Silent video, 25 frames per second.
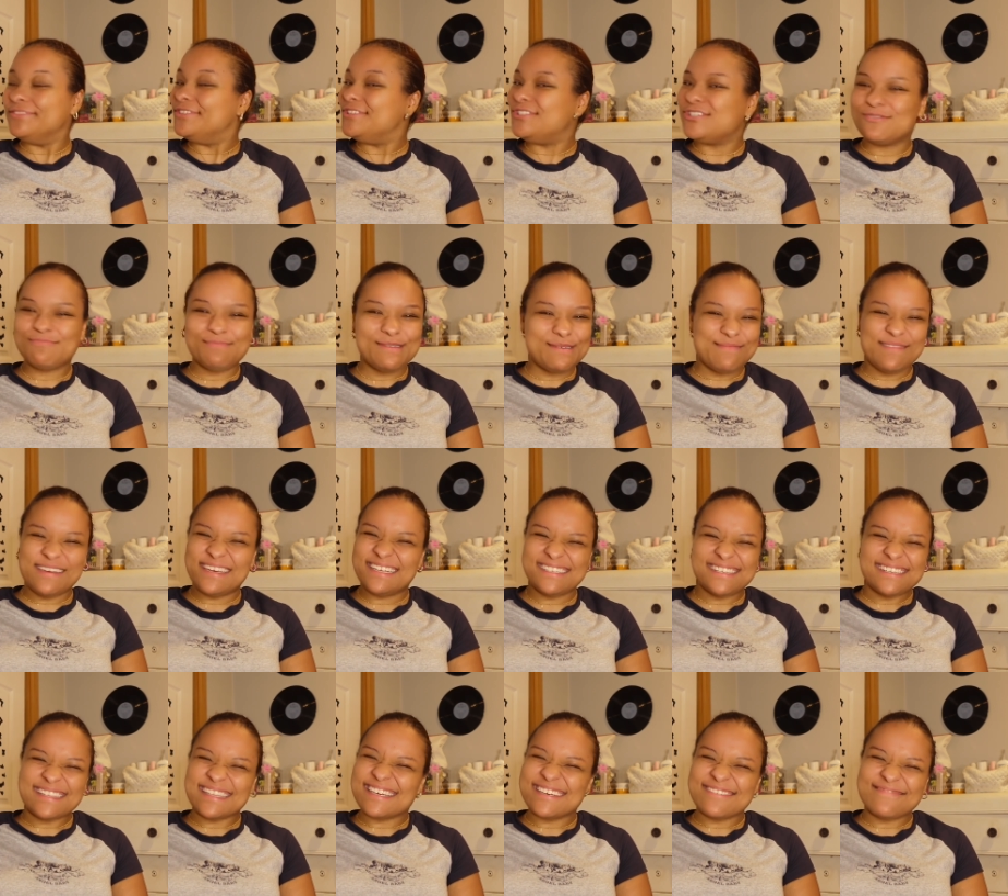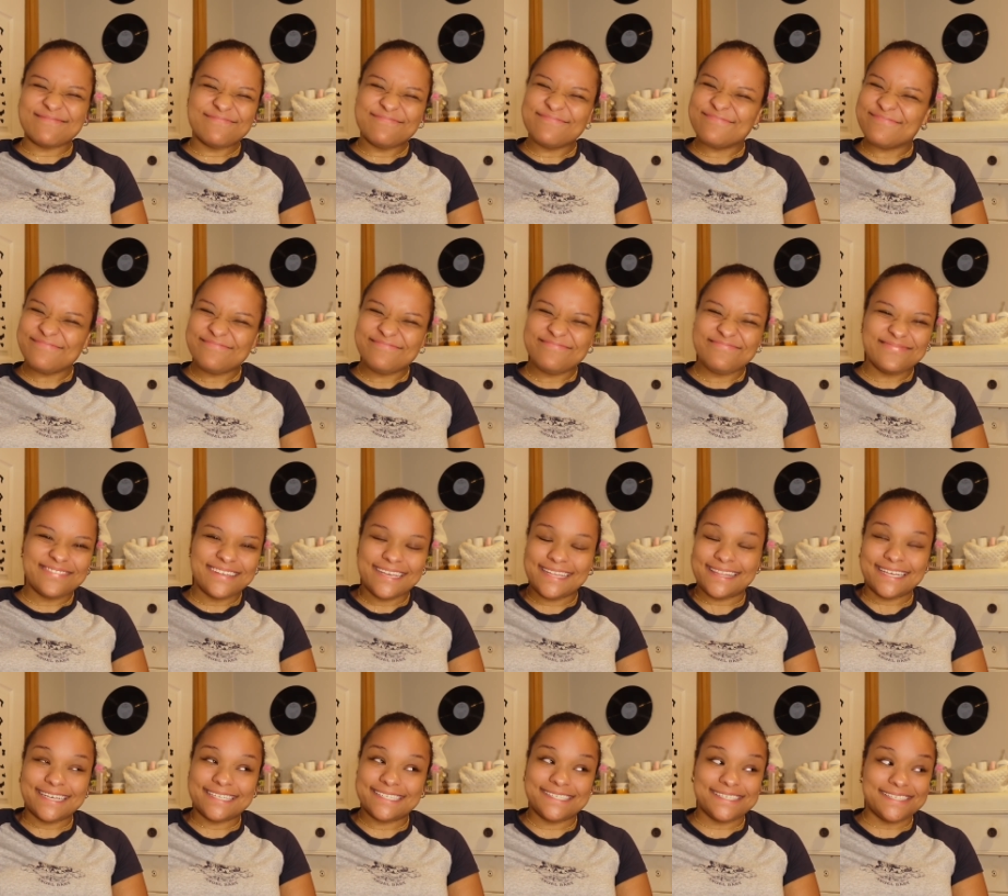don't be mean to them.
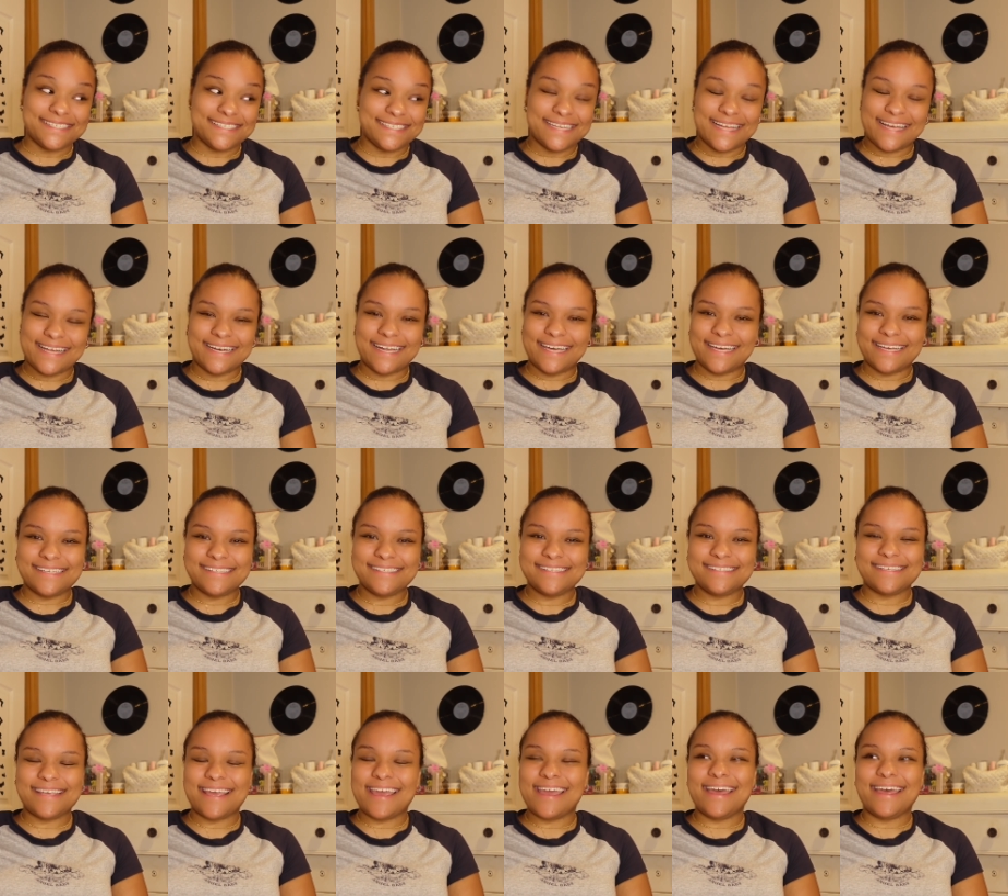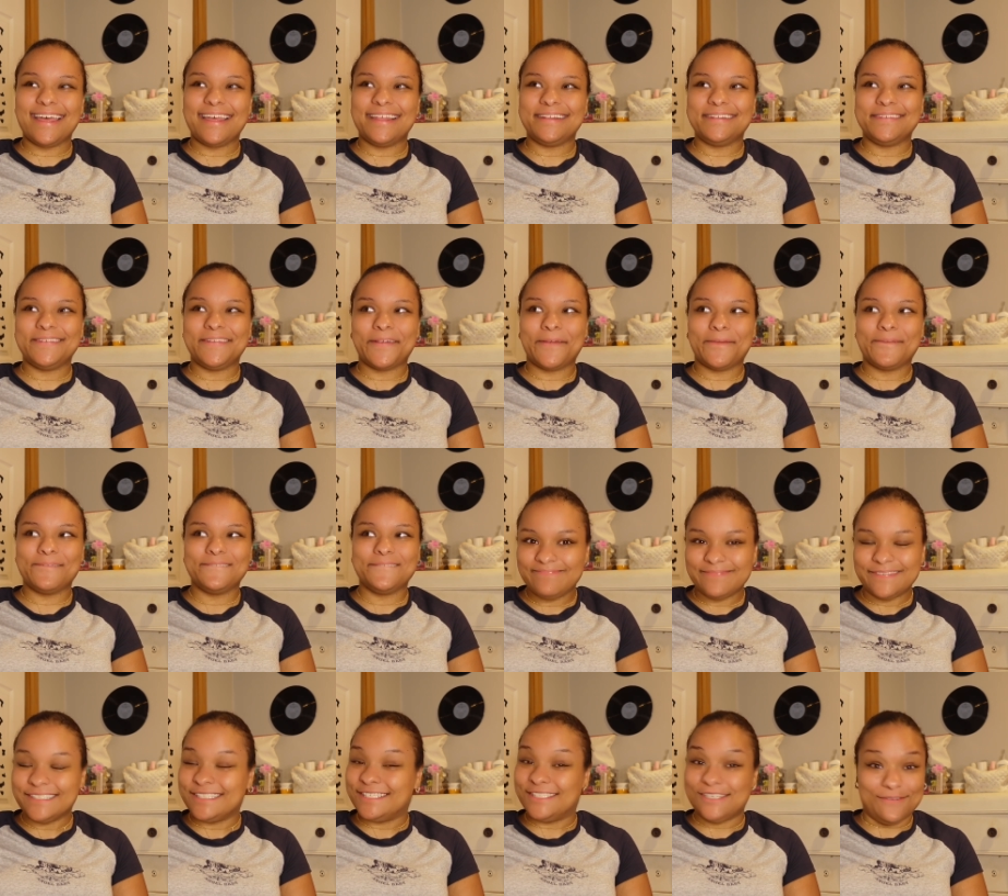That's just not nice and
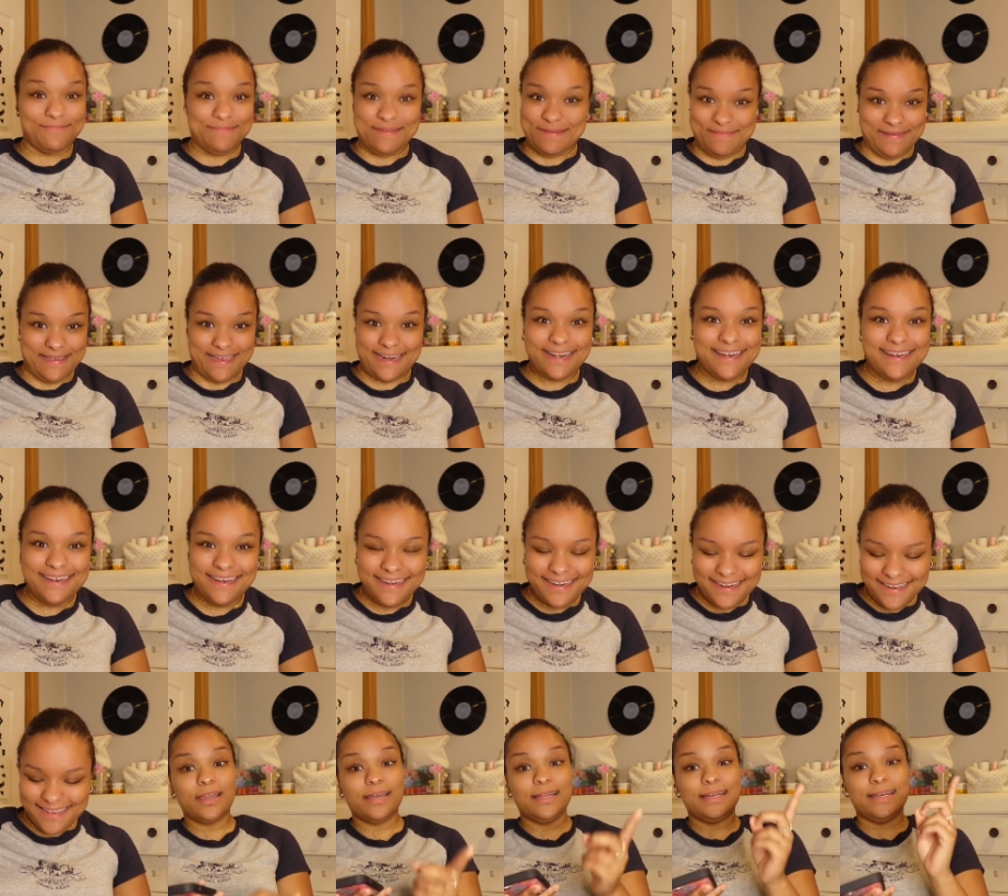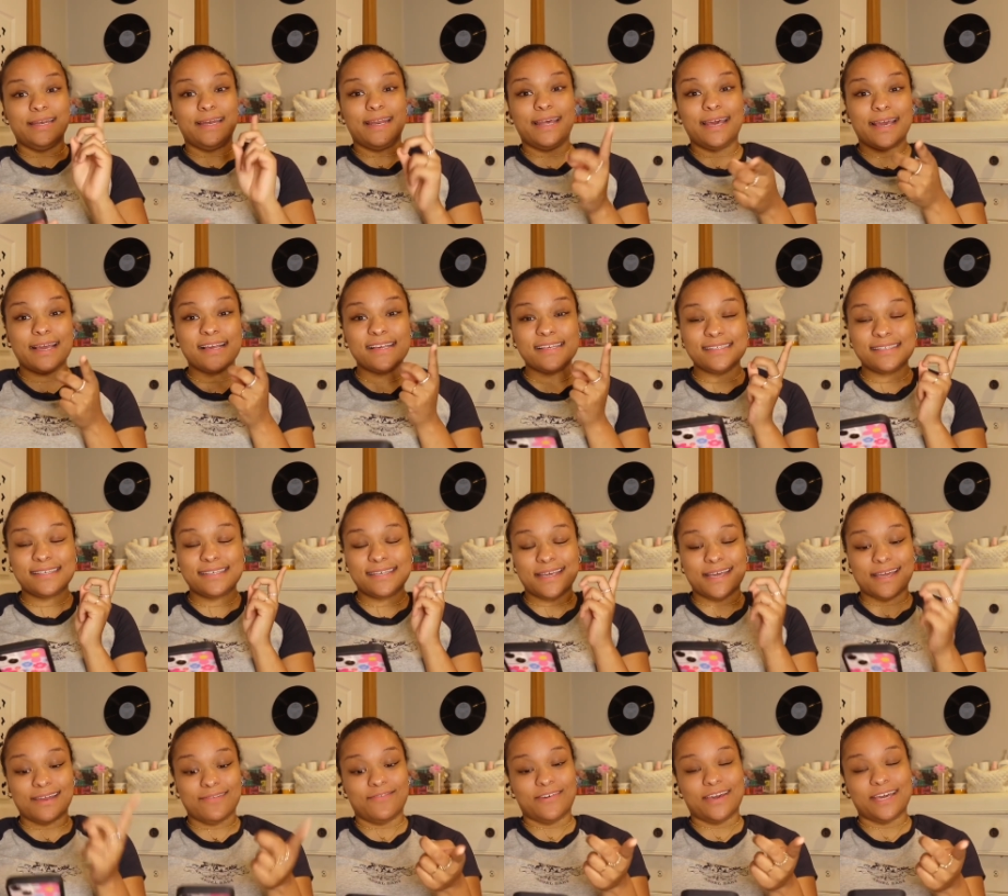don't be mean. Next
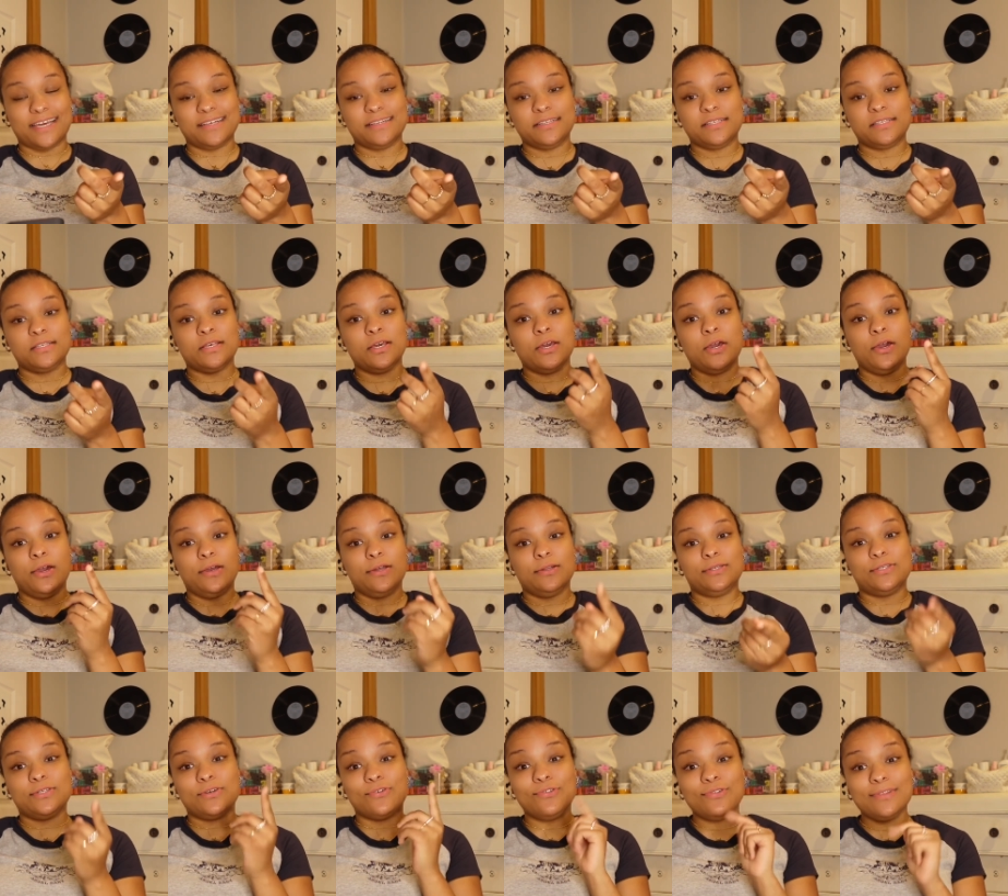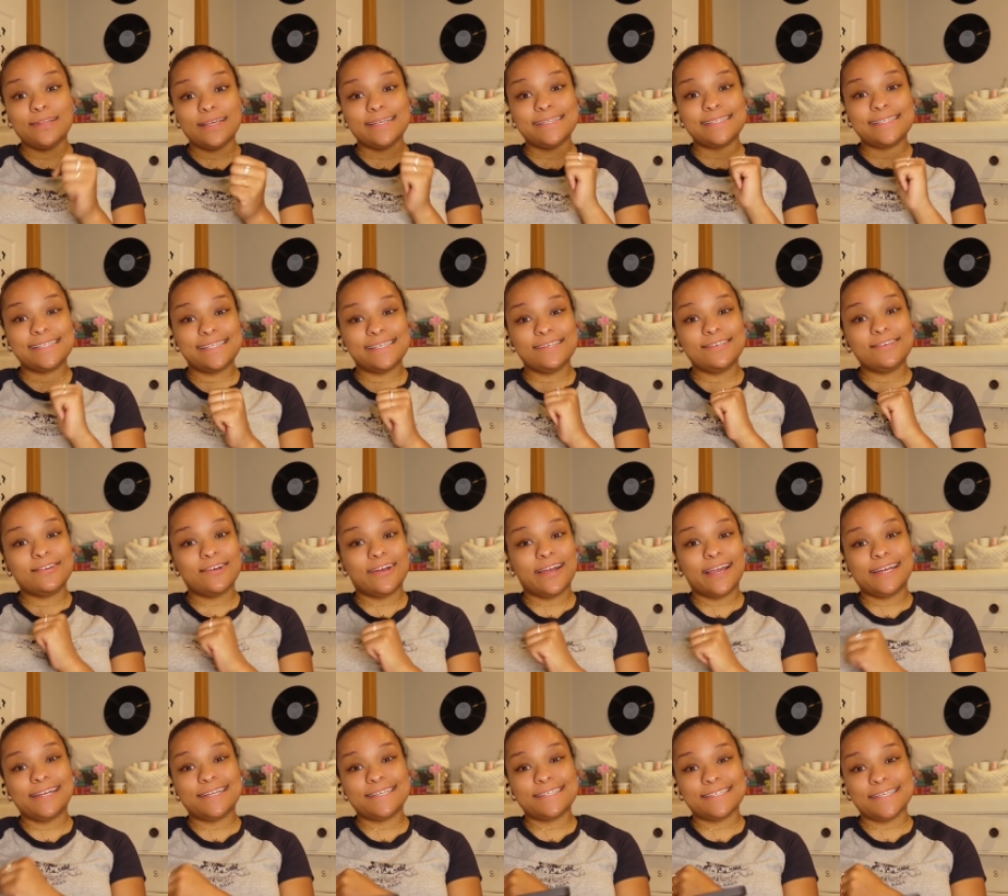advice. Don't let
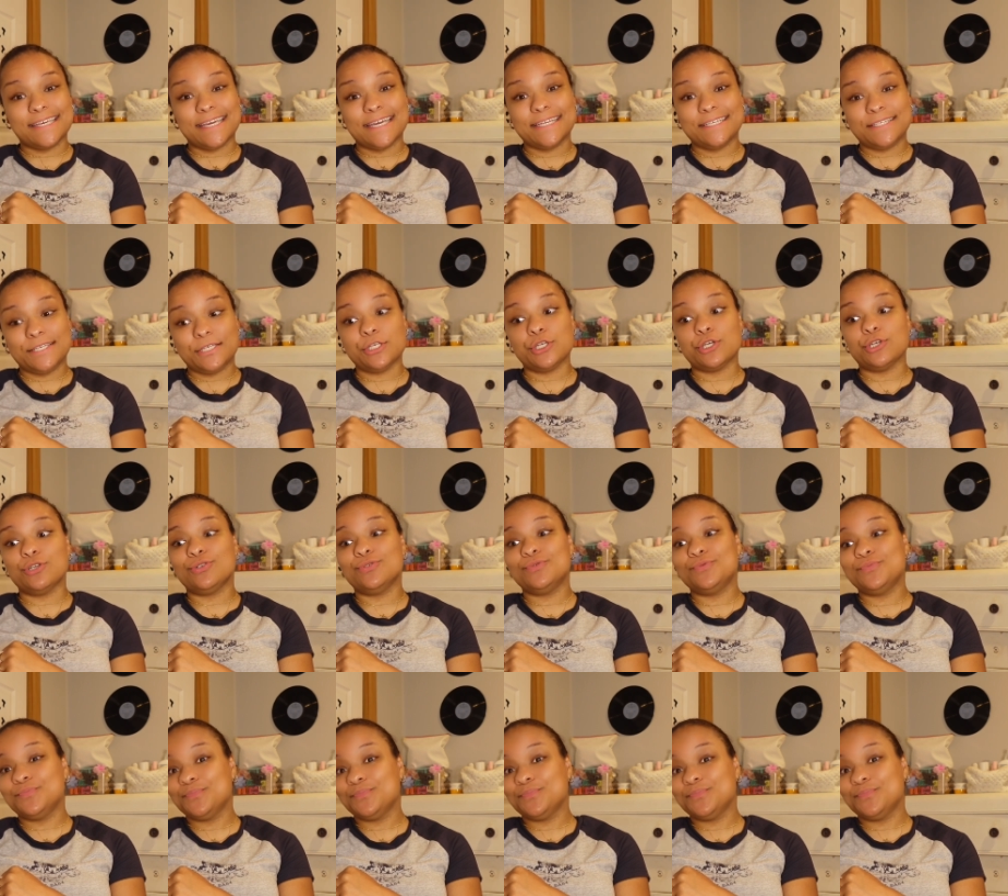senioritis get to you.